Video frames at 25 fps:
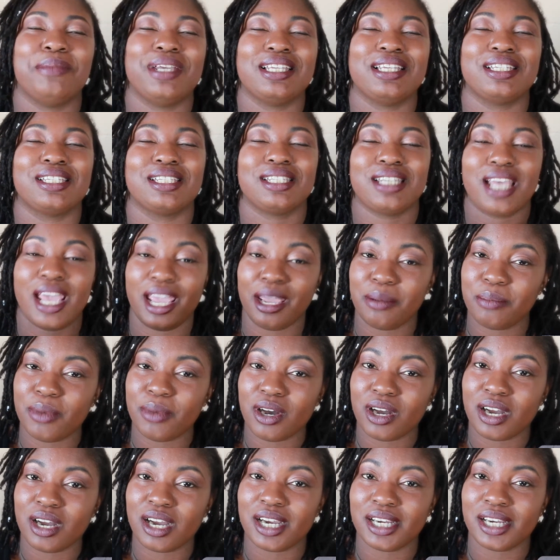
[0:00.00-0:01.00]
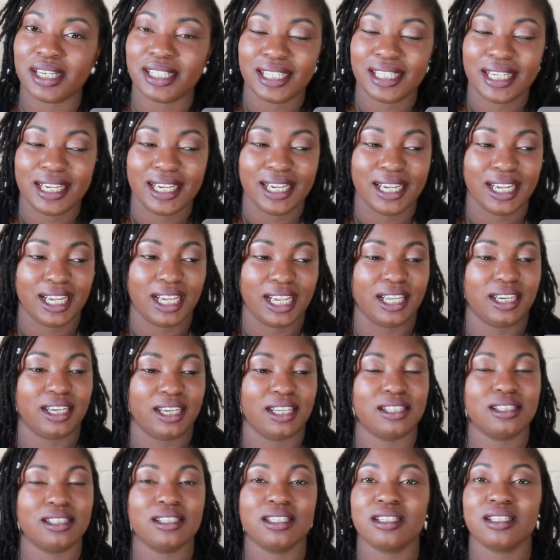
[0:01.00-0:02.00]
is Tamar, and
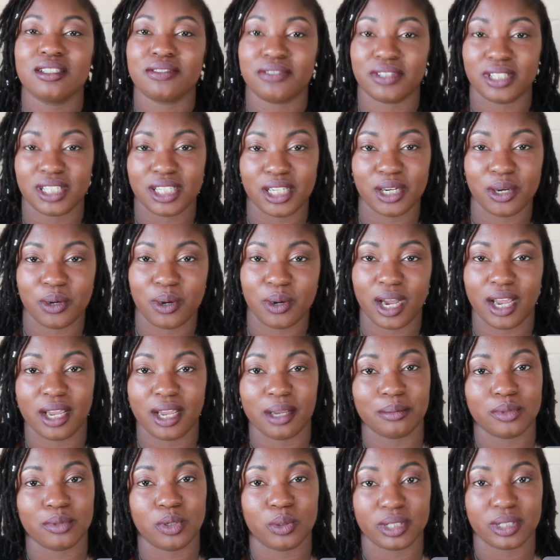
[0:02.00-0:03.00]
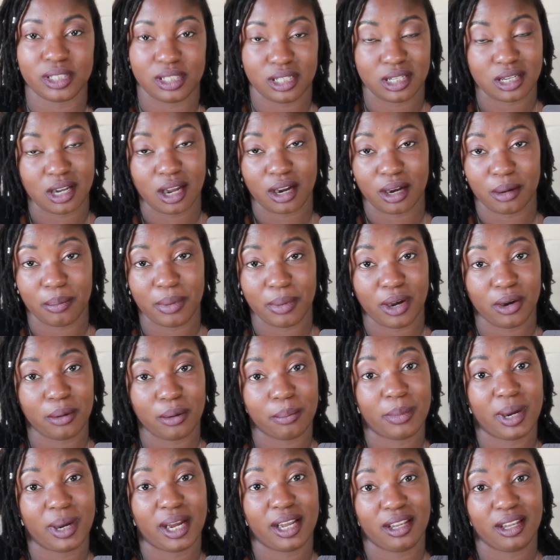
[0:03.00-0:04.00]
in this video, I'm going to talk
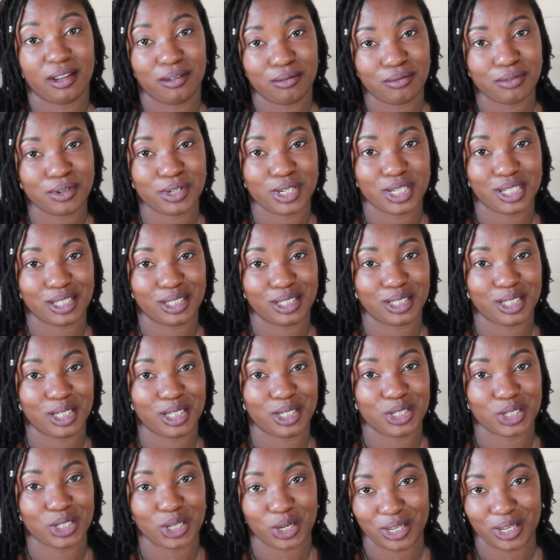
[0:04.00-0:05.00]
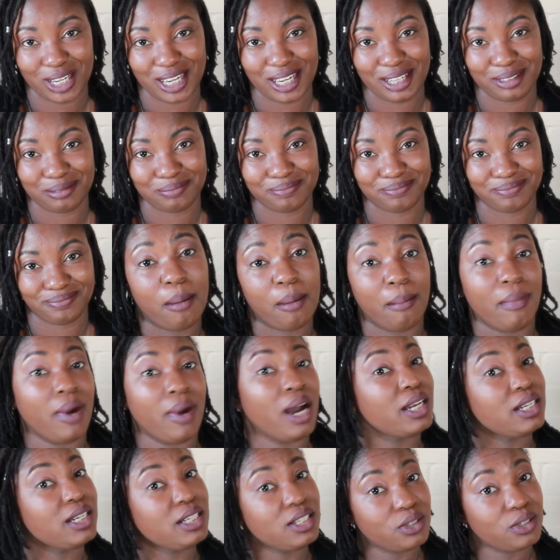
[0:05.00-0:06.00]
about my infertility journey.
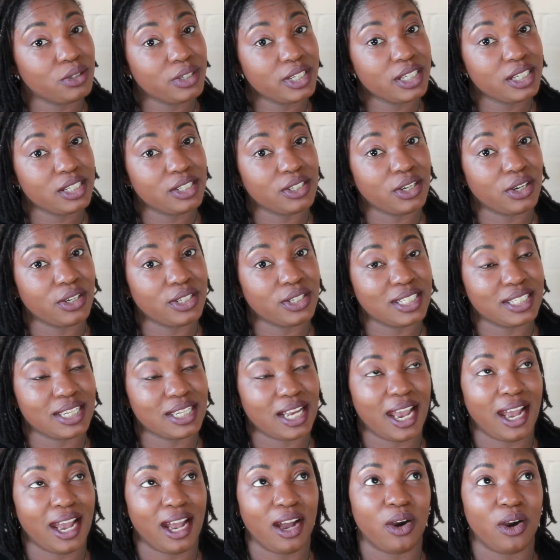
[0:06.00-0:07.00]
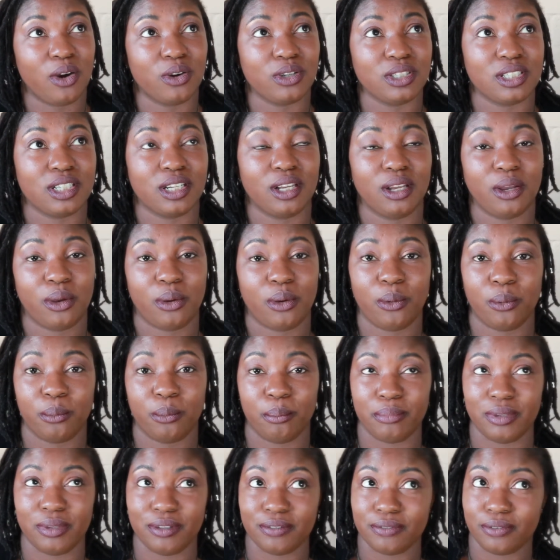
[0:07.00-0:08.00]
My story starts out
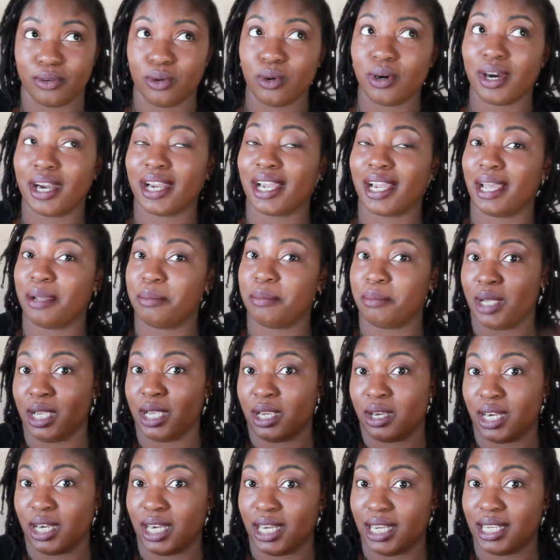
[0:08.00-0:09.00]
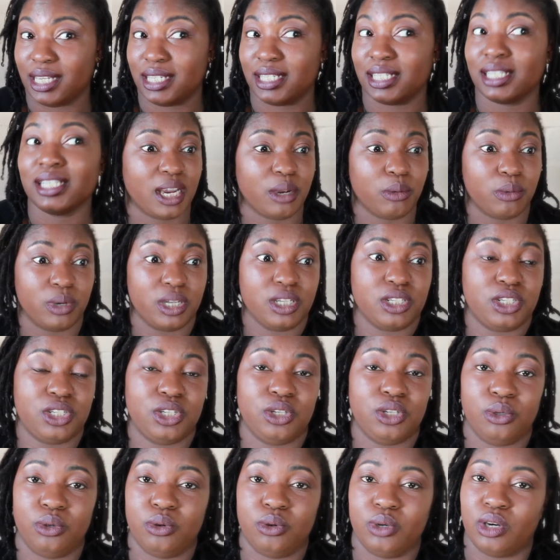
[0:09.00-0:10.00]
before I got married. I went
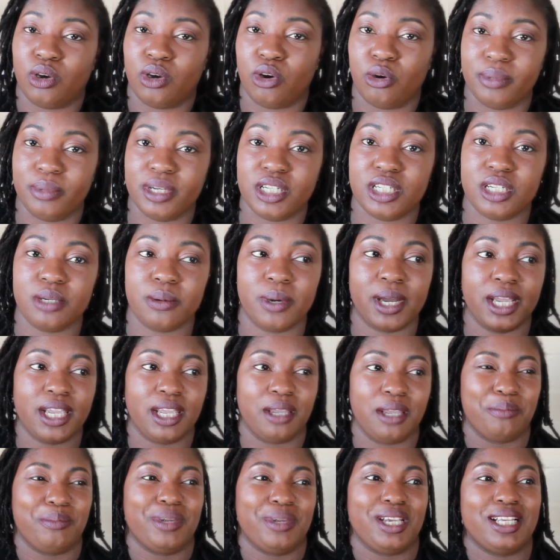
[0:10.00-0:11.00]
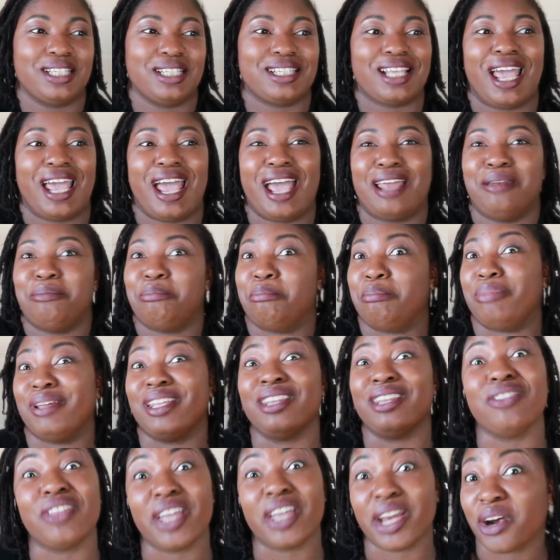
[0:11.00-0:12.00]
to an OBGYN because I hadn't
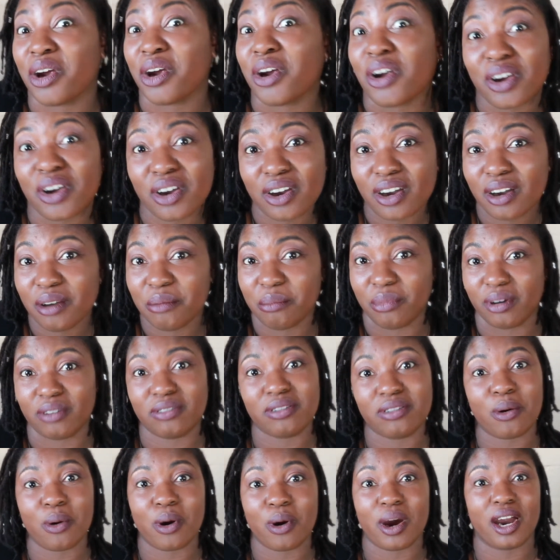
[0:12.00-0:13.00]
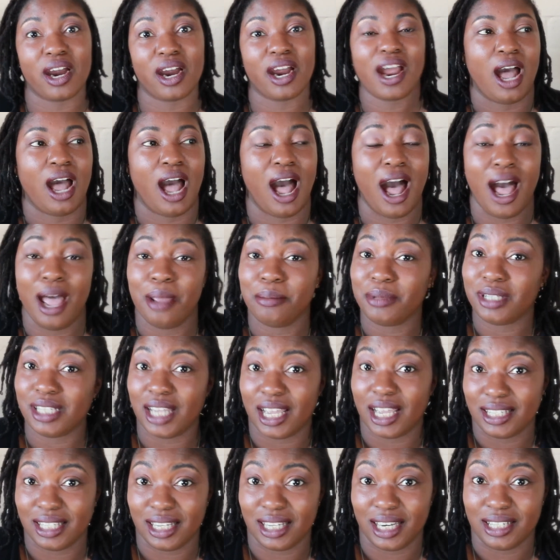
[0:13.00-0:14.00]
been there before. I'm
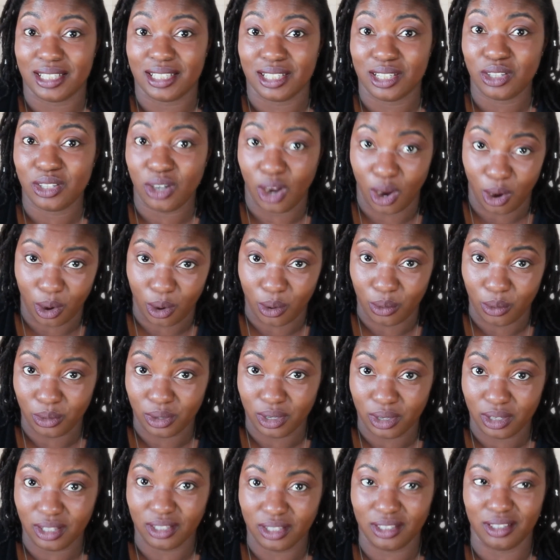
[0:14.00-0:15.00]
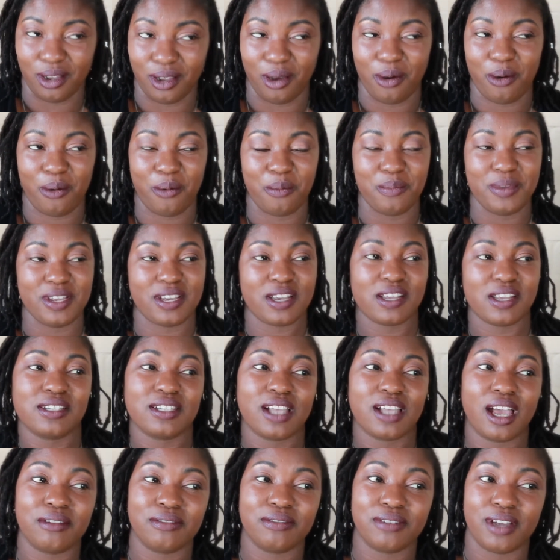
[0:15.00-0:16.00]
glad that I did go, though, because
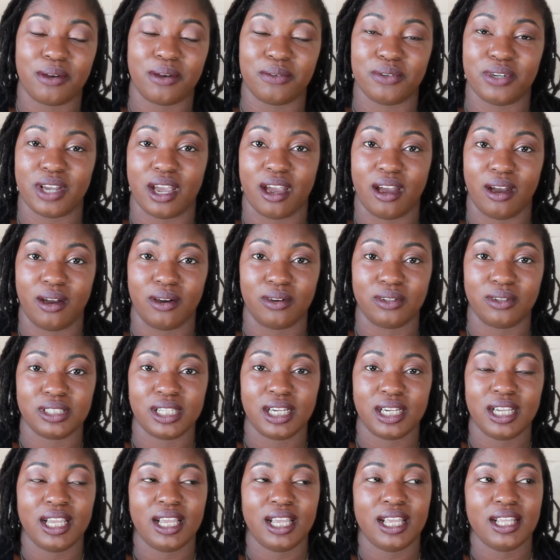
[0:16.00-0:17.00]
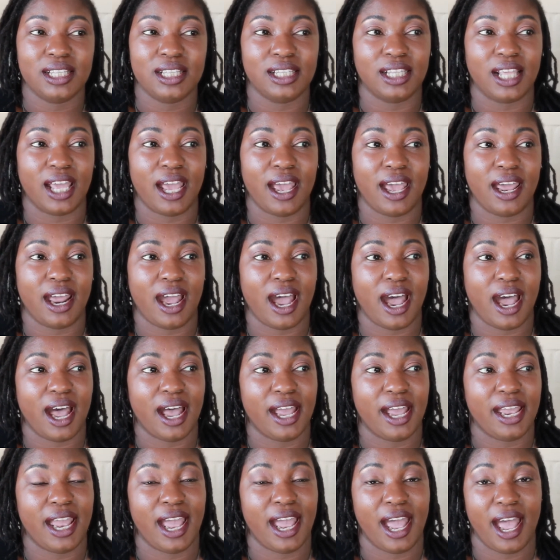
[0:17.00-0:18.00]
I found out that
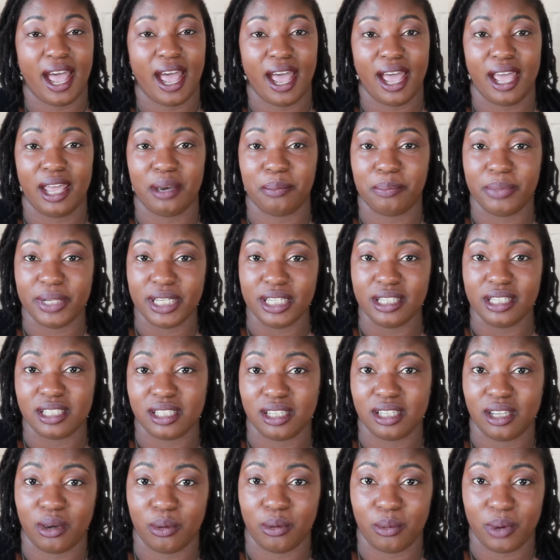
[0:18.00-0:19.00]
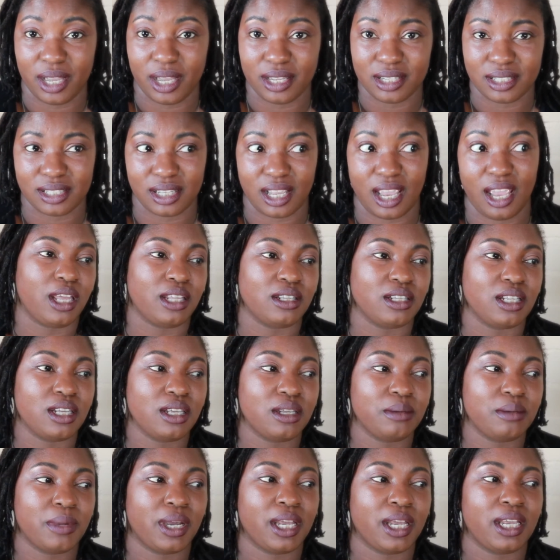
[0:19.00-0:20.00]
I had PCOS. And
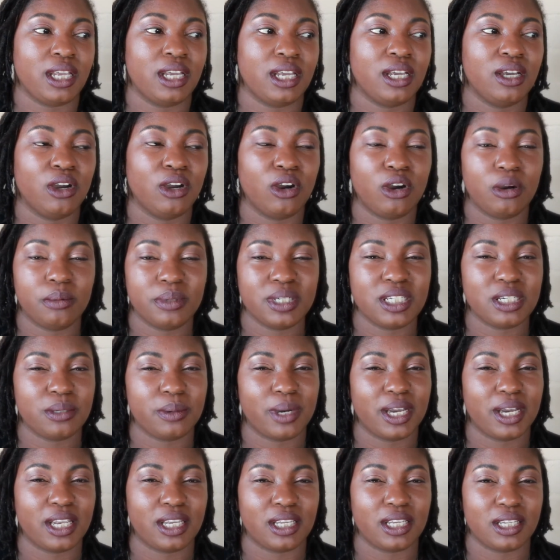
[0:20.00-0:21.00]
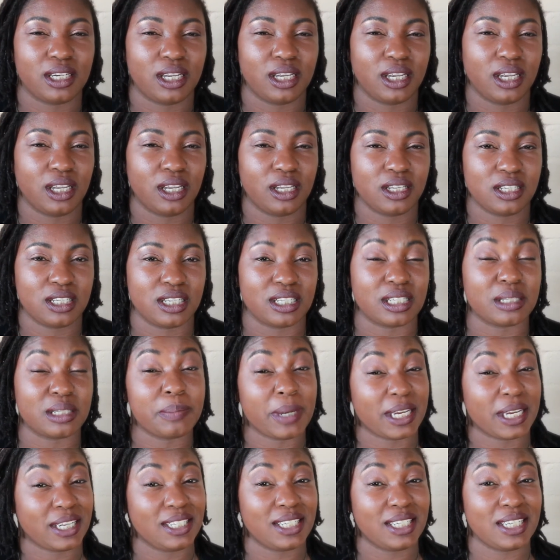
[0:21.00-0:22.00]
then my OBGYN
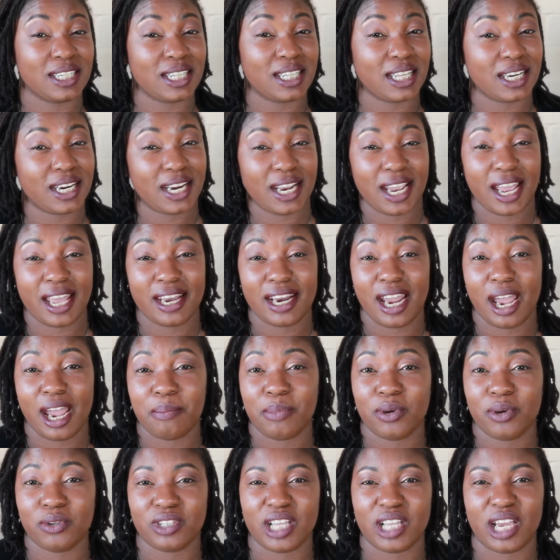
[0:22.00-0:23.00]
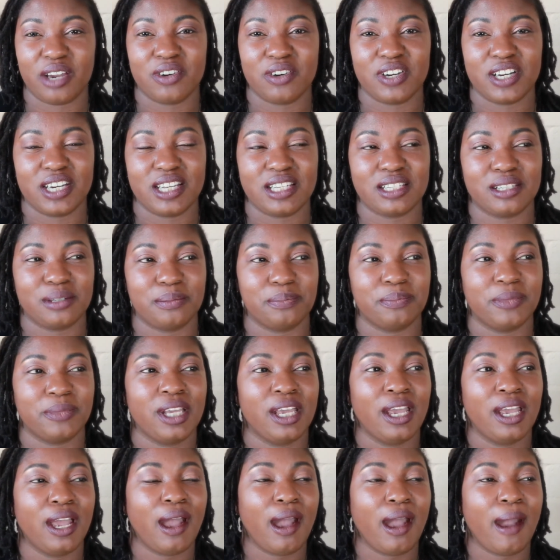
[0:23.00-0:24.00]
suspected that I had hypothyroidism,
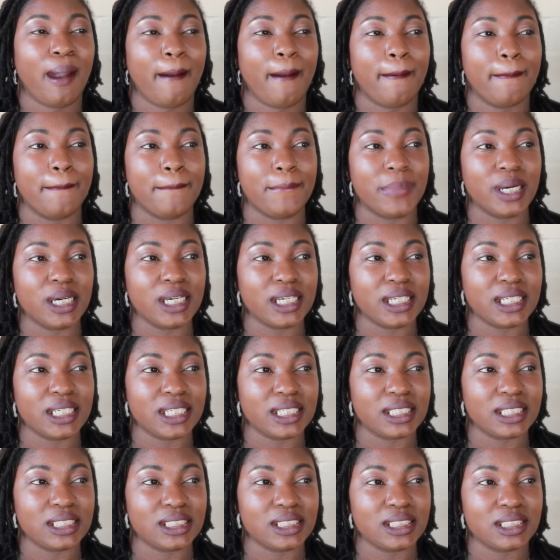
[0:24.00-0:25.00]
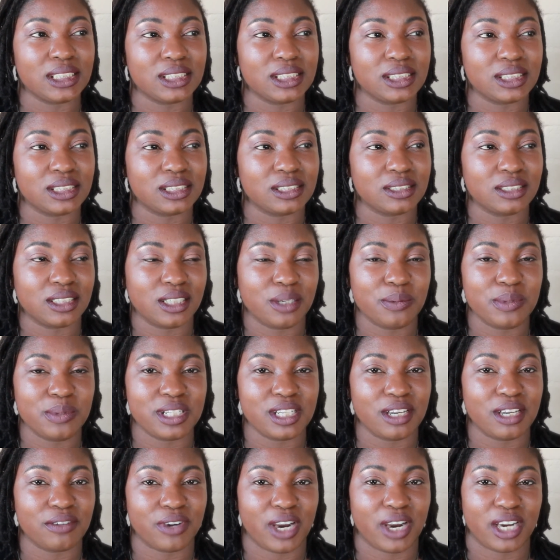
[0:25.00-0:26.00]
but it was
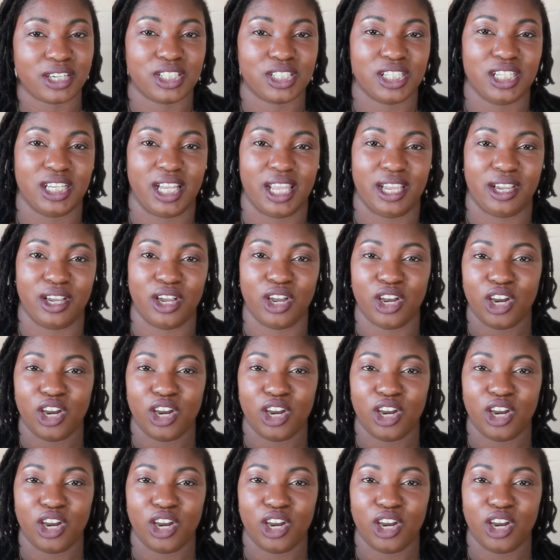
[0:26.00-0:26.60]
never actually like